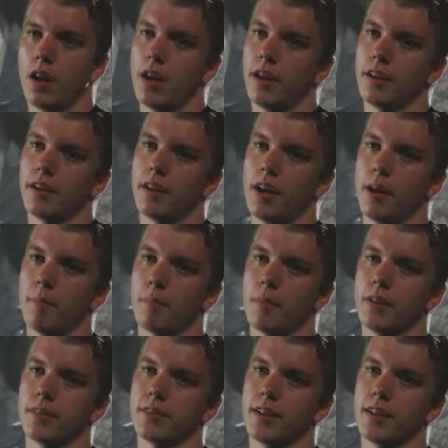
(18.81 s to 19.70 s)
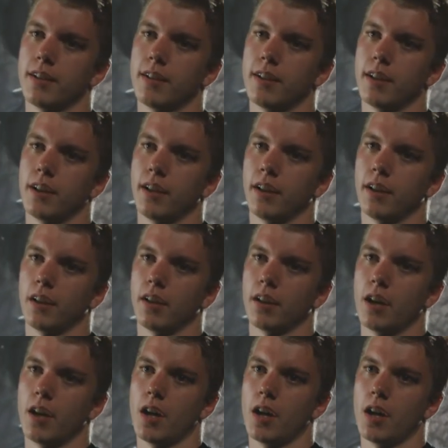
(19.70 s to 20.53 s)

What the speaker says: ended up attending